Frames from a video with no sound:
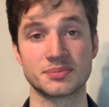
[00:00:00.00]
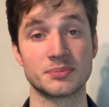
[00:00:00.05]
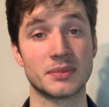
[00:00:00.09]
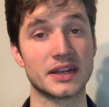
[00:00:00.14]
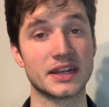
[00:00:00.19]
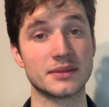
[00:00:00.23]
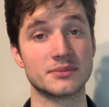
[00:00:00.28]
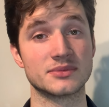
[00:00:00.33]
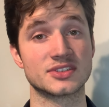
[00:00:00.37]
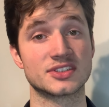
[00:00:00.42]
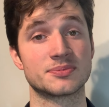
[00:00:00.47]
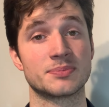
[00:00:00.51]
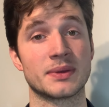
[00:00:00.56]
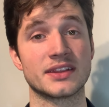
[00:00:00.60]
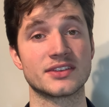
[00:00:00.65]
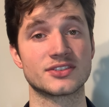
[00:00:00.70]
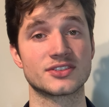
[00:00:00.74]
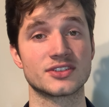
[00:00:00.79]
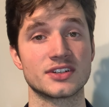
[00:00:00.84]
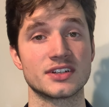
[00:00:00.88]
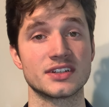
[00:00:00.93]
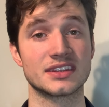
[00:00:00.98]
My name is
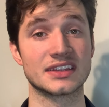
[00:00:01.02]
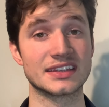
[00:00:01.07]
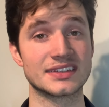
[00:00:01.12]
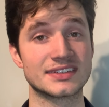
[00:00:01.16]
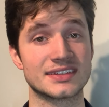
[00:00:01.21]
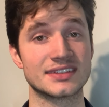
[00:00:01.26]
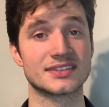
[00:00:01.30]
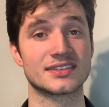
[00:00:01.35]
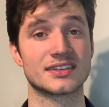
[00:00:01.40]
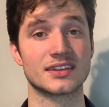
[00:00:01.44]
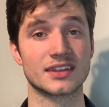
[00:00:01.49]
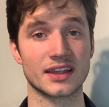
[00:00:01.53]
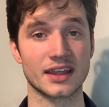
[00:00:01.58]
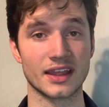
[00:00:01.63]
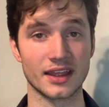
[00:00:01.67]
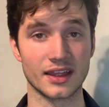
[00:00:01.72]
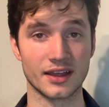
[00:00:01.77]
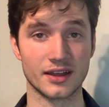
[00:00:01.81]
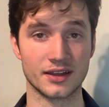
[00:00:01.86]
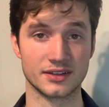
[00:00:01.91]
Spencer. This is the